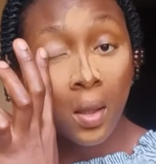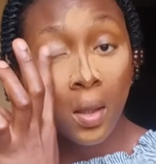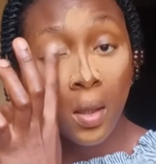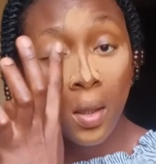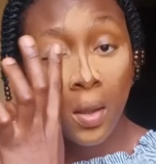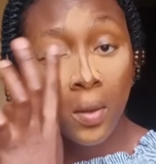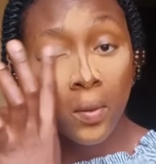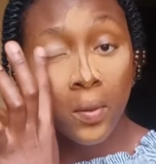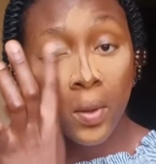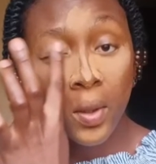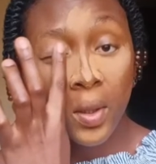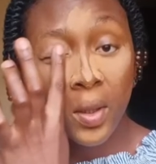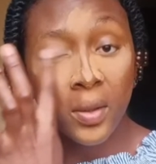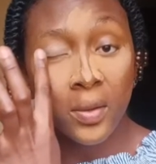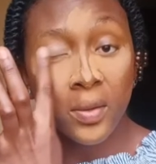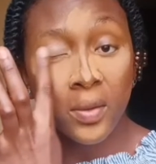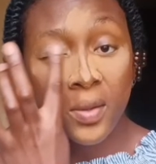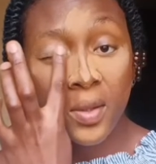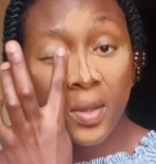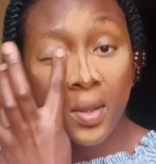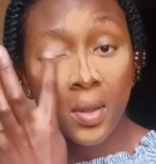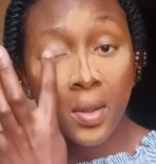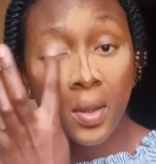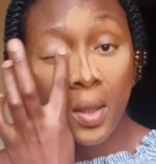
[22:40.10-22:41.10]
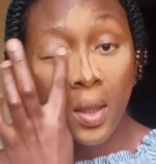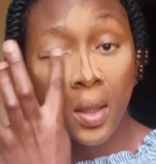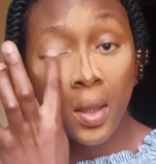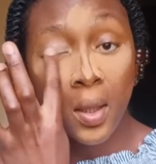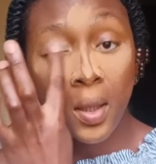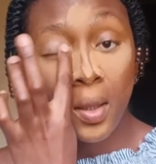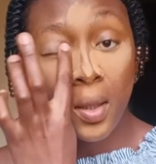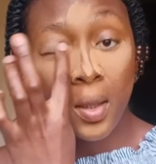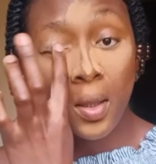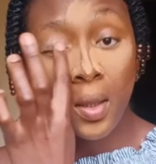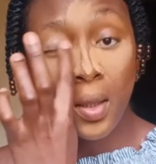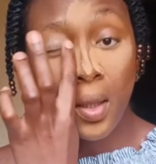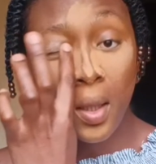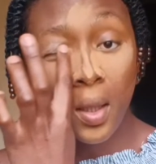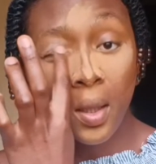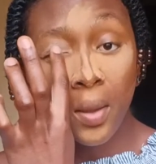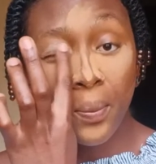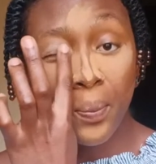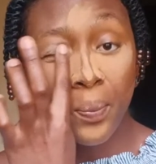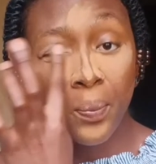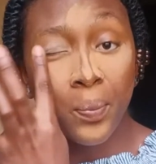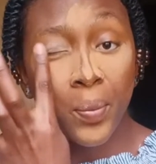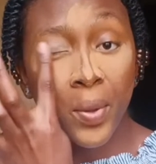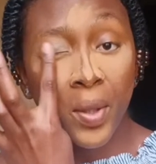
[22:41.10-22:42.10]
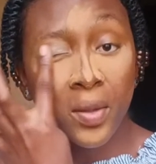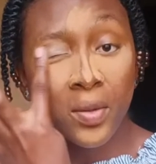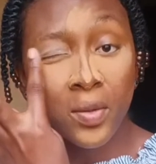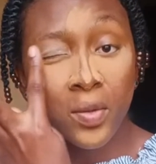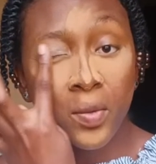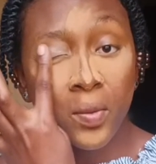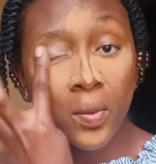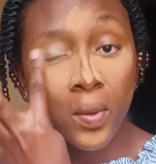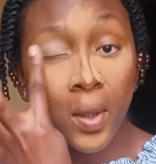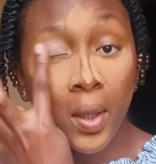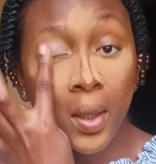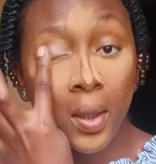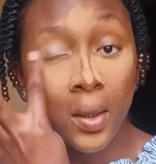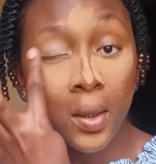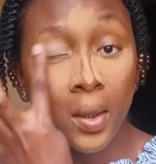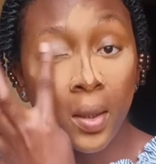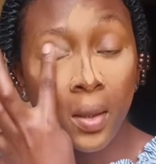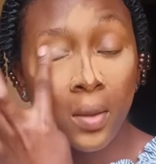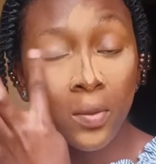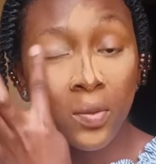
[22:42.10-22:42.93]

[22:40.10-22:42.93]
What else? I think a pencil line.